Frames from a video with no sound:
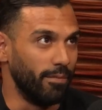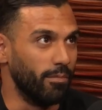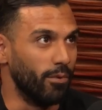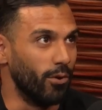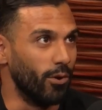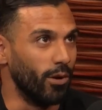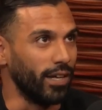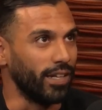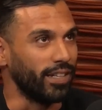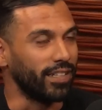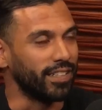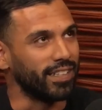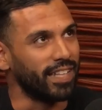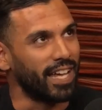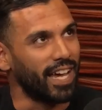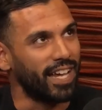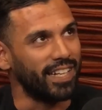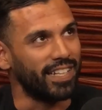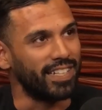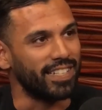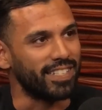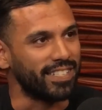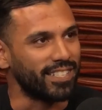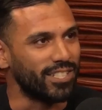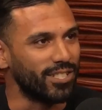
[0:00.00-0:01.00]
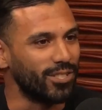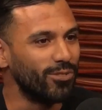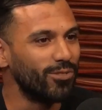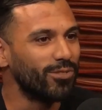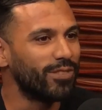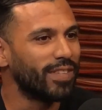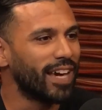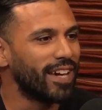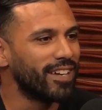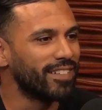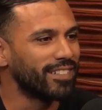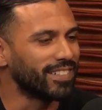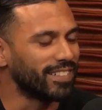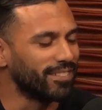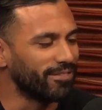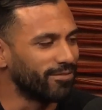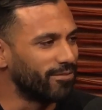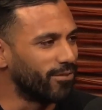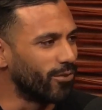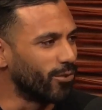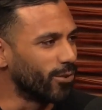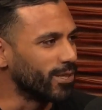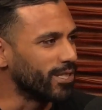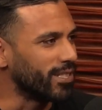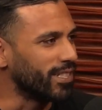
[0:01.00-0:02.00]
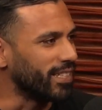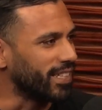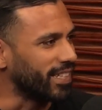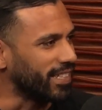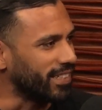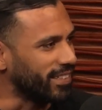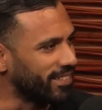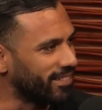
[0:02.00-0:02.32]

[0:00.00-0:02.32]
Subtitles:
boy, that is 2014.